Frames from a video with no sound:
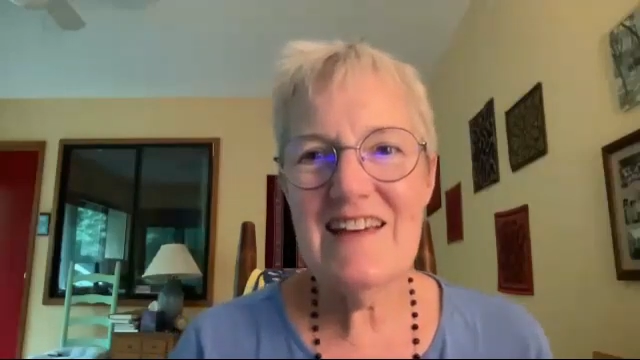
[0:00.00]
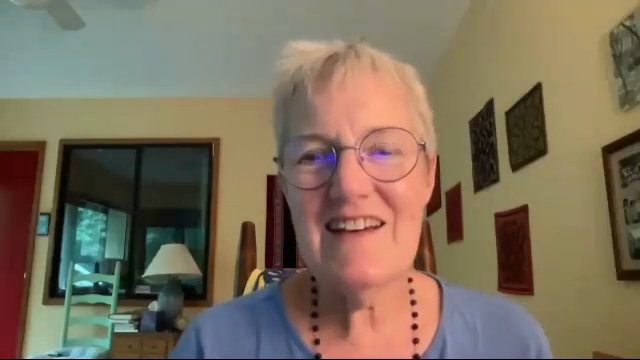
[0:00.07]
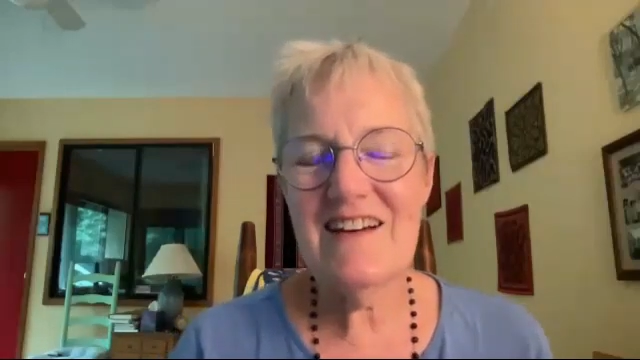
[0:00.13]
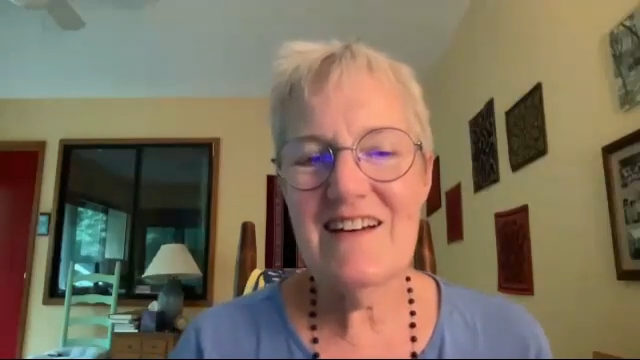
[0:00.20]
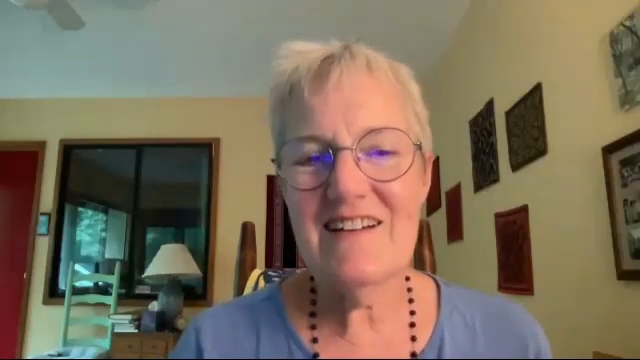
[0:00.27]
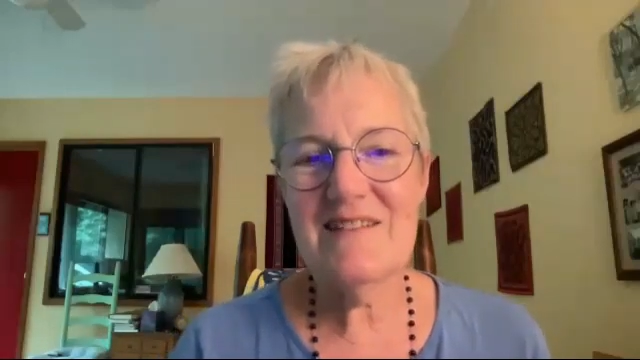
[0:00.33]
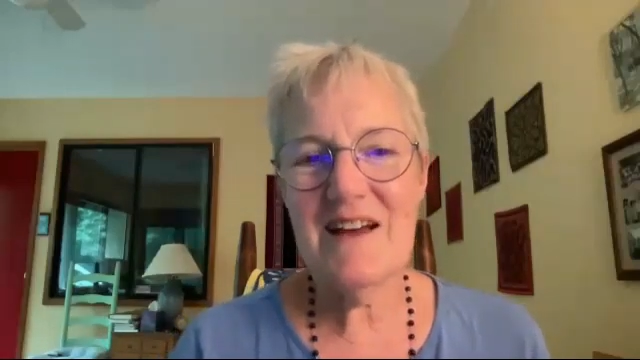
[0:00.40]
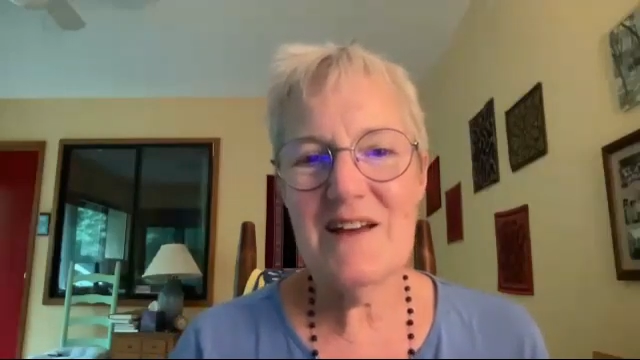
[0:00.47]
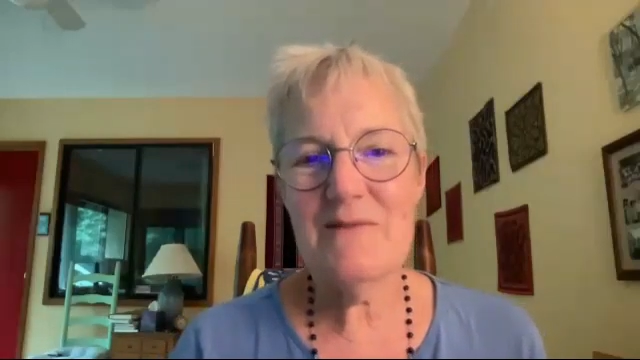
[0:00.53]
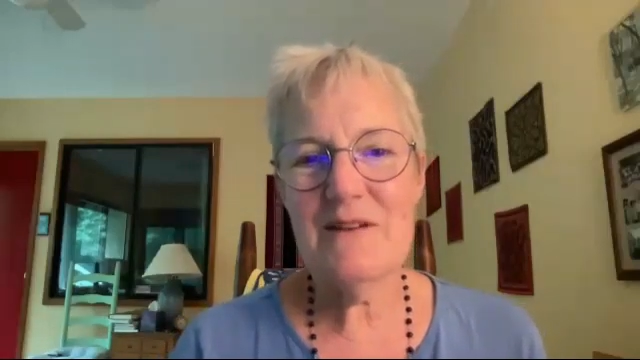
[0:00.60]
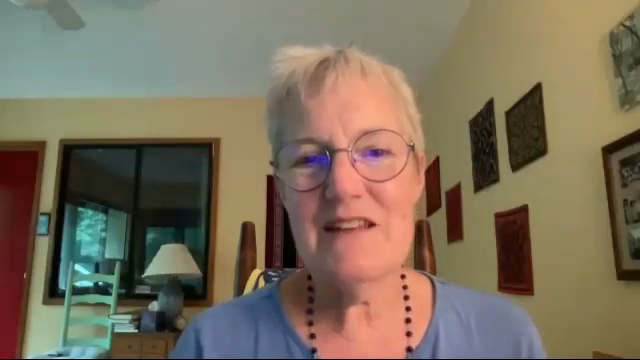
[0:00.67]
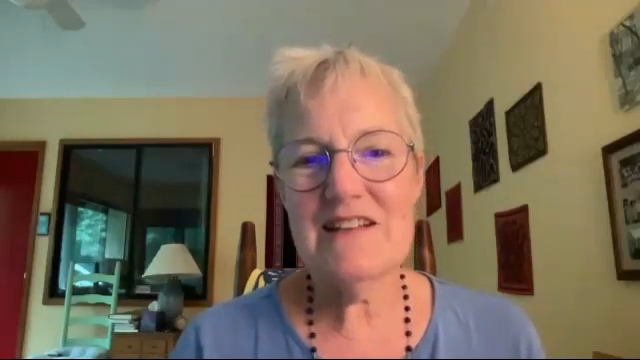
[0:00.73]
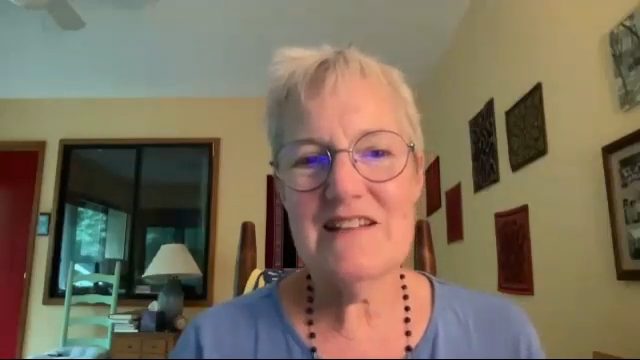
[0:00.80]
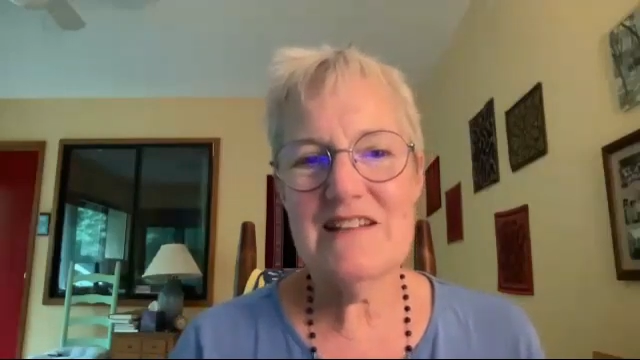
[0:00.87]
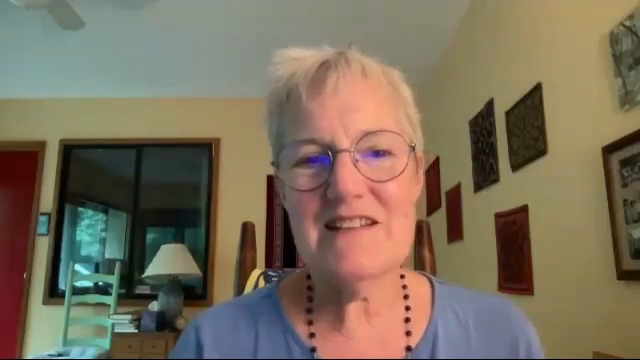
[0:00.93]
I
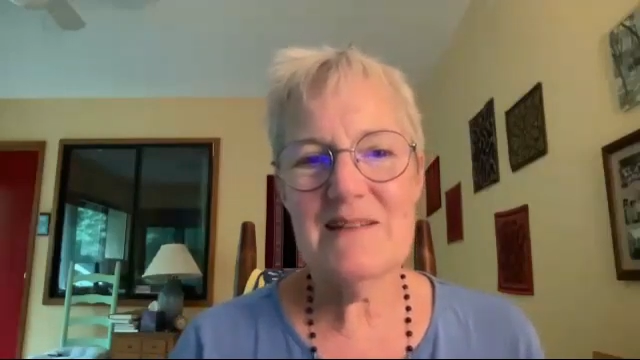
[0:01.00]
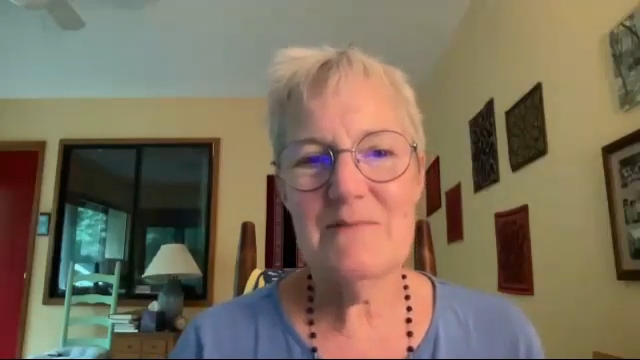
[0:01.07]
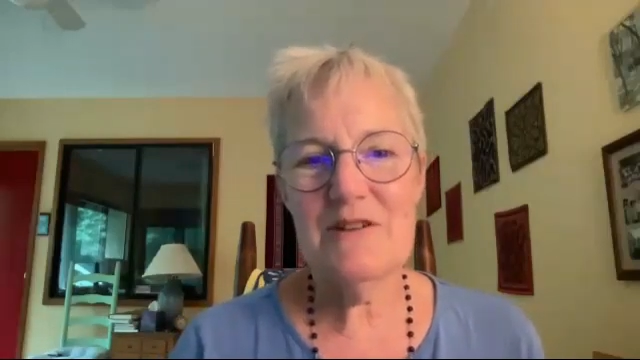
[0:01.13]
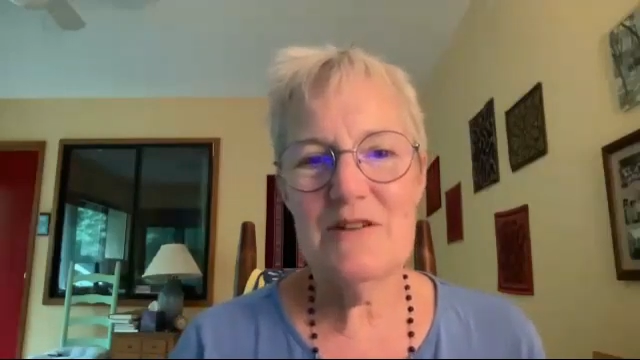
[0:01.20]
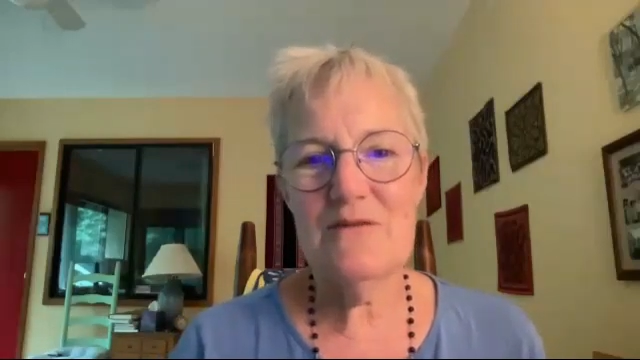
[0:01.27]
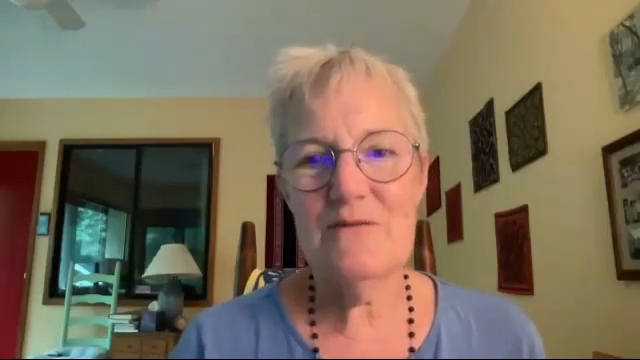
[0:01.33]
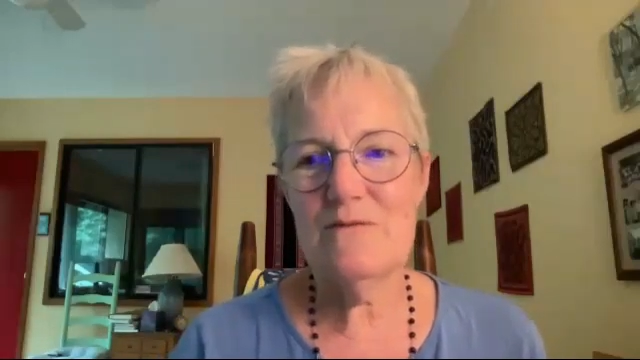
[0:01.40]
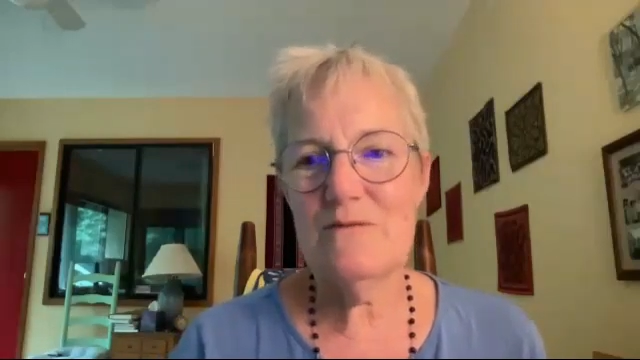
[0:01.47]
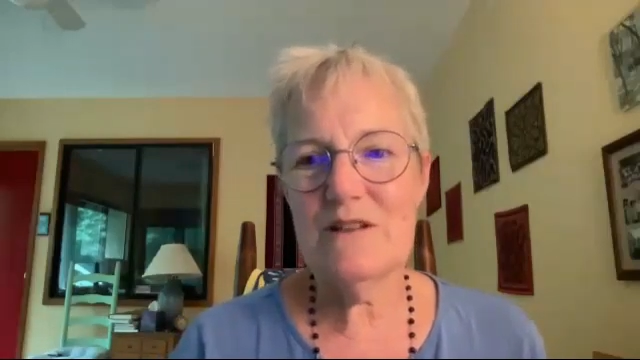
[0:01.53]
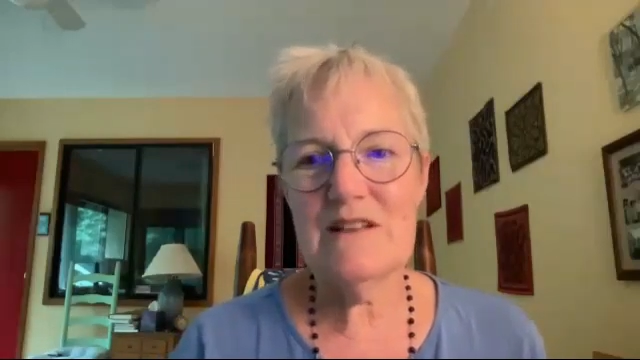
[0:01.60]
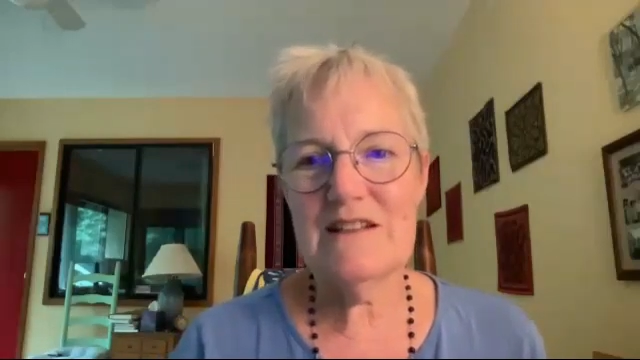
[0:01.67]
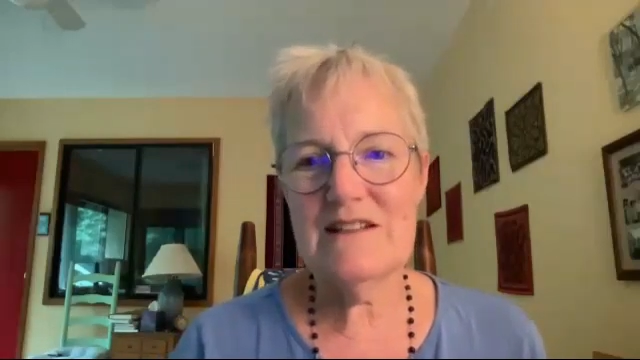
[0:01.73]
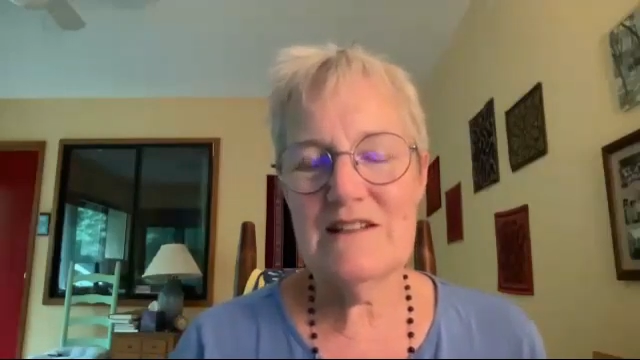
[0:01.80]
ran into someone who really